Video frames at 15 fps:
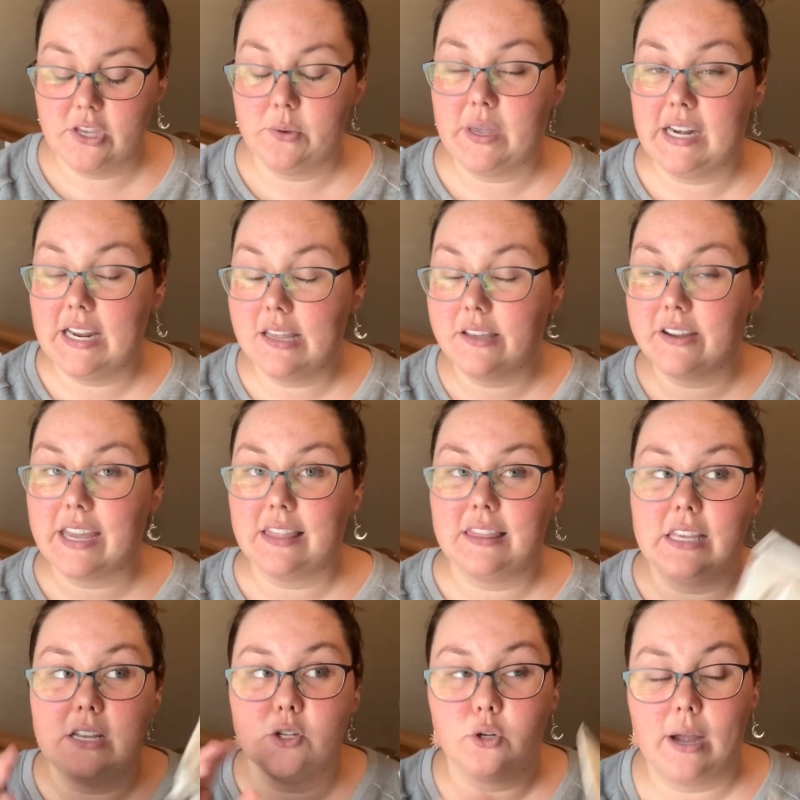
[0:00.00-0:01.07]
You can either
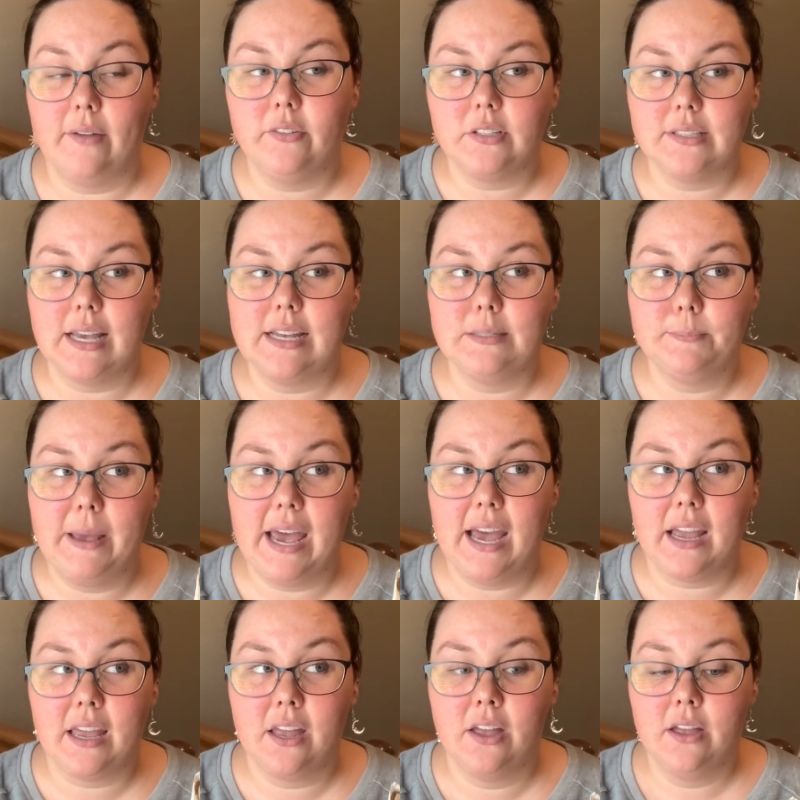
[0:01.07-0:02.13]
get the travel size
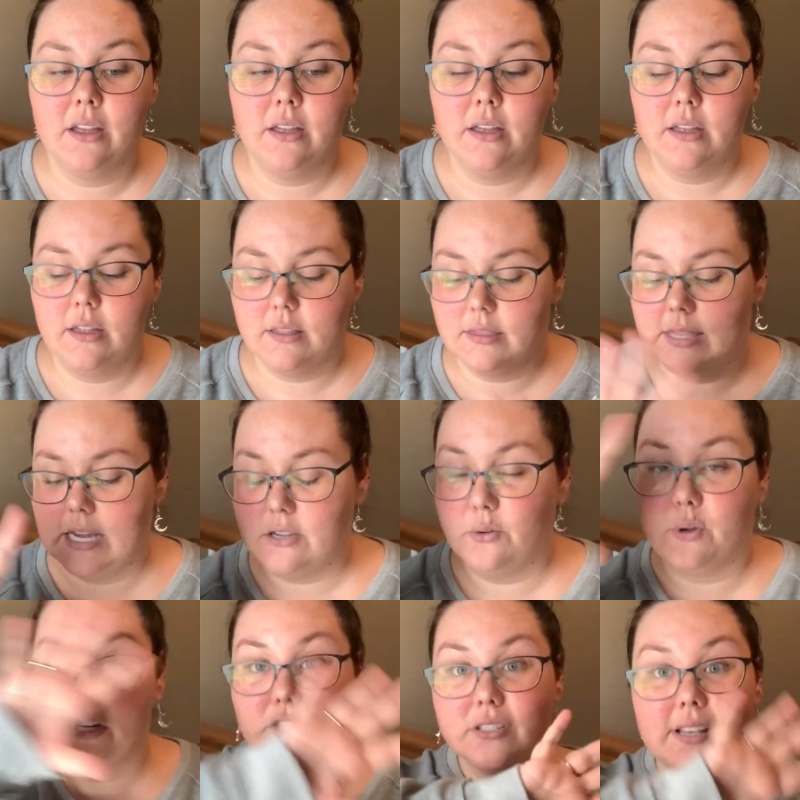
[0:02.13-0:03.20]
pack that
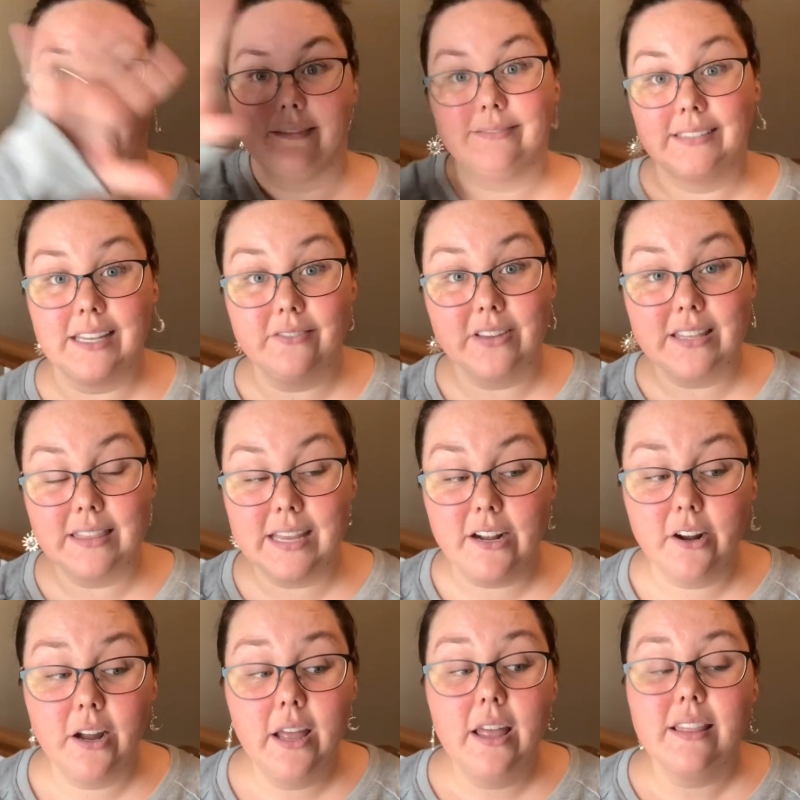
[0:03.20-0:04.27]
you can just kind of leave in
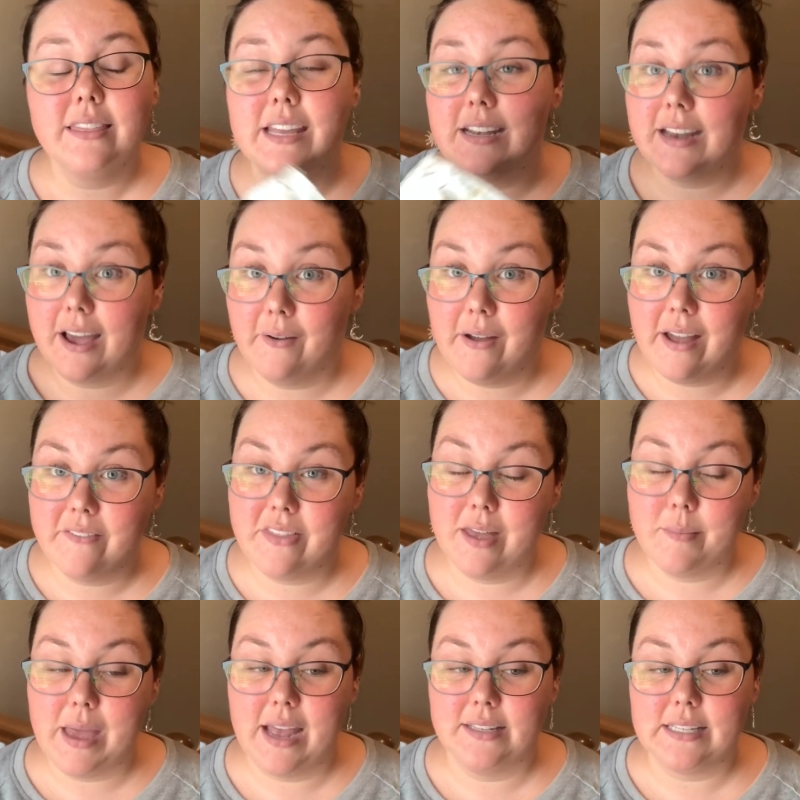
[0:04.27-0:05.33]
there. They now have
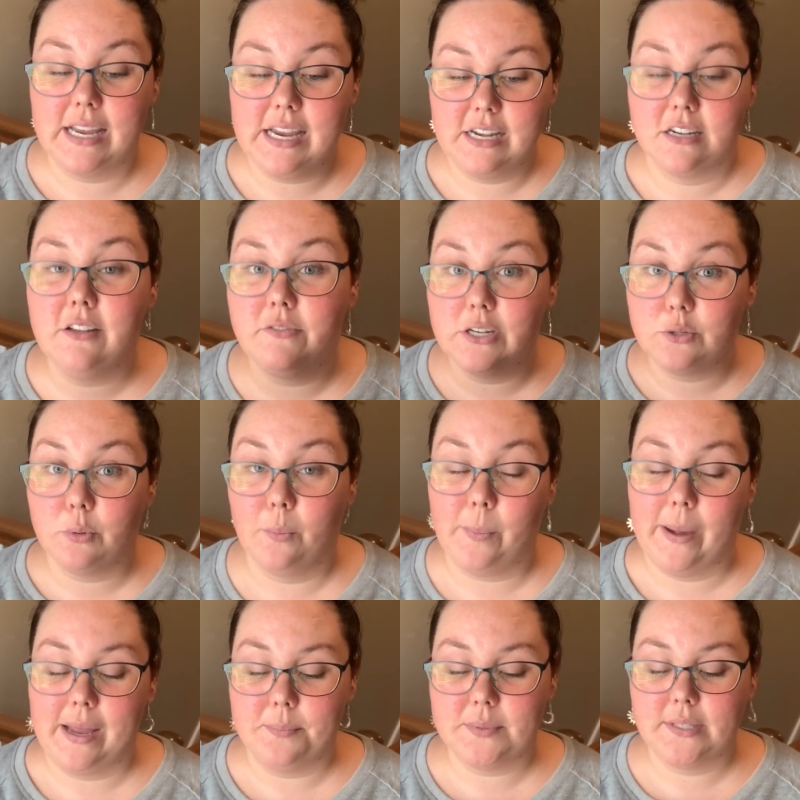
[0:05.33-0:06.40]
them as individual
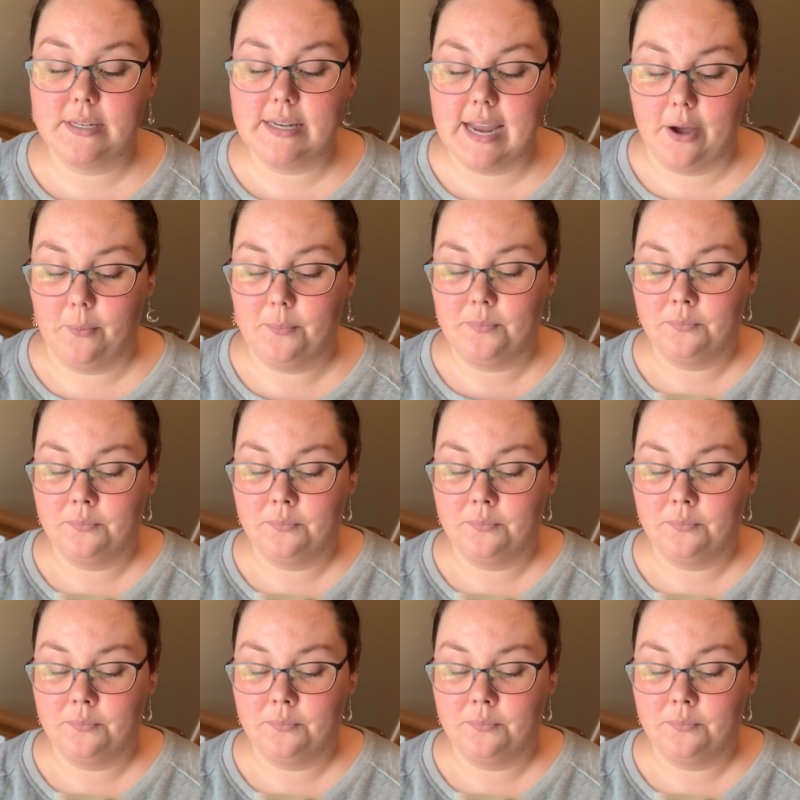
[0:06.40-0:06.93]
wipes. Now,